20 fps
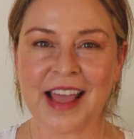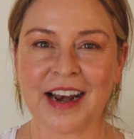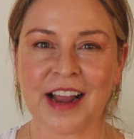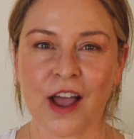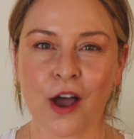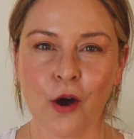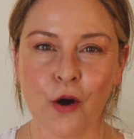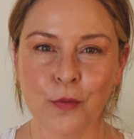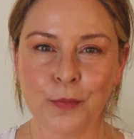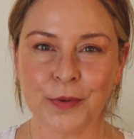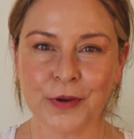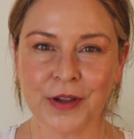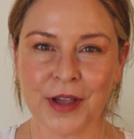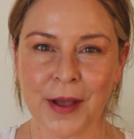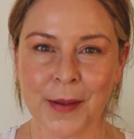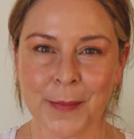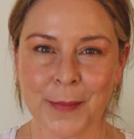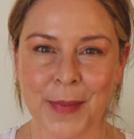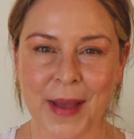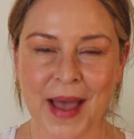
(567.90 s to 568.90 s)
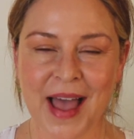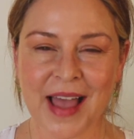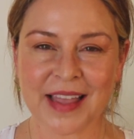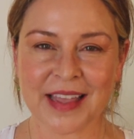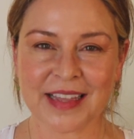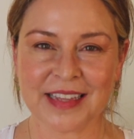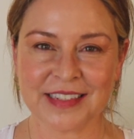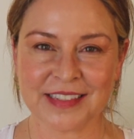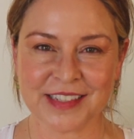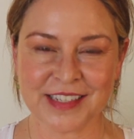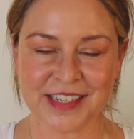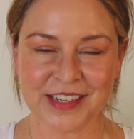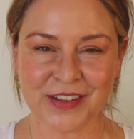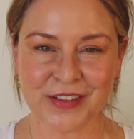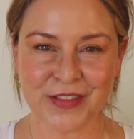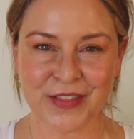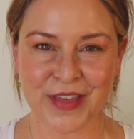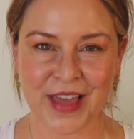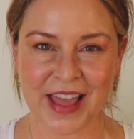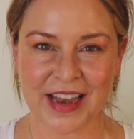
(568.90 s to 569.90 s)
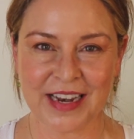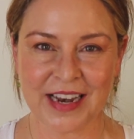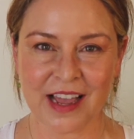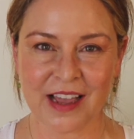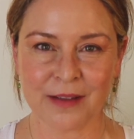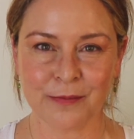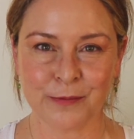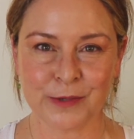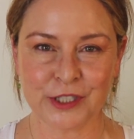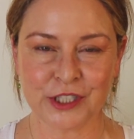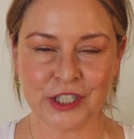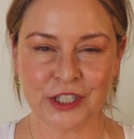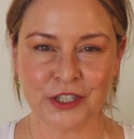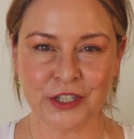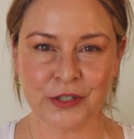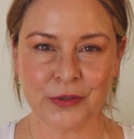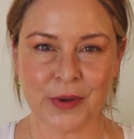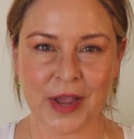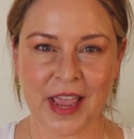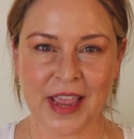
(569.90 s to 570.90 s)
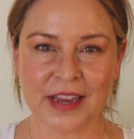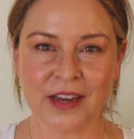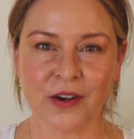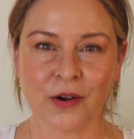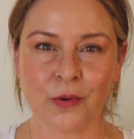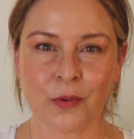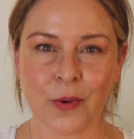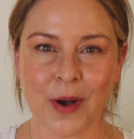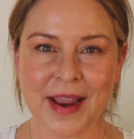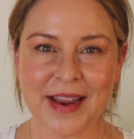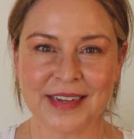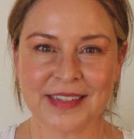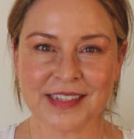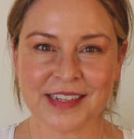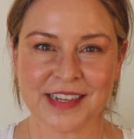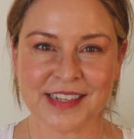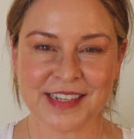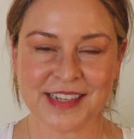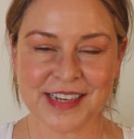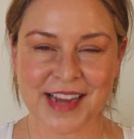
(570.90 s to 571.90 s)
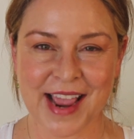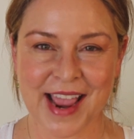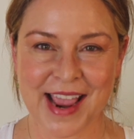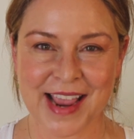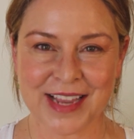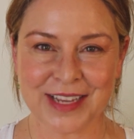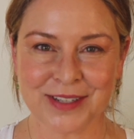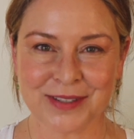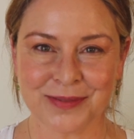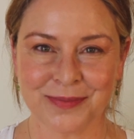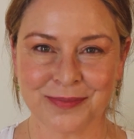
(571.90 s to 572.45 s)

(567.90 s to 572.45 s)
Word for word: and I hope you come back. Until then, I'm wishing you a great day.